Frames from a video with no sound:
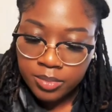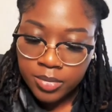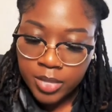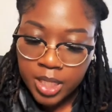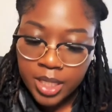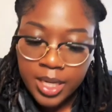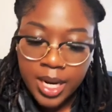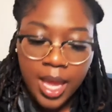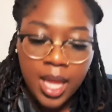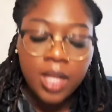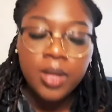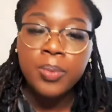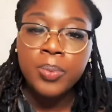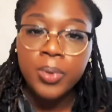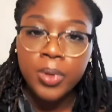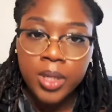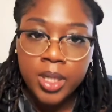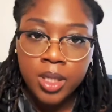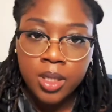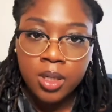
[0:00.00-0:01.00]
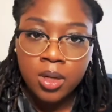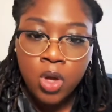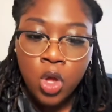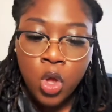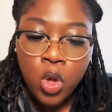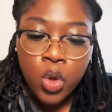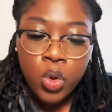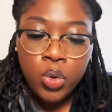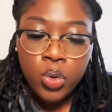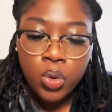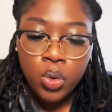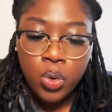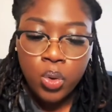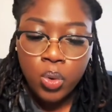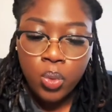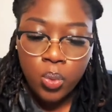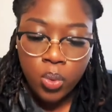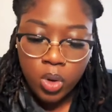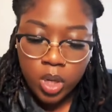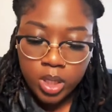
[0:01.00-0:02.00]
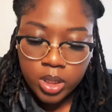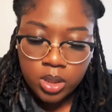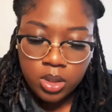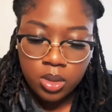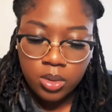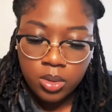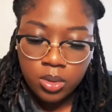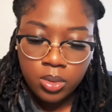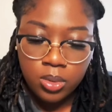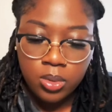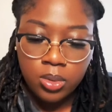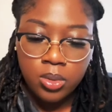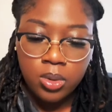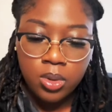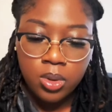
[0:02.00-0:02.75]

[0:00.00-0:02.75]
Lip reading: enalapril, you want to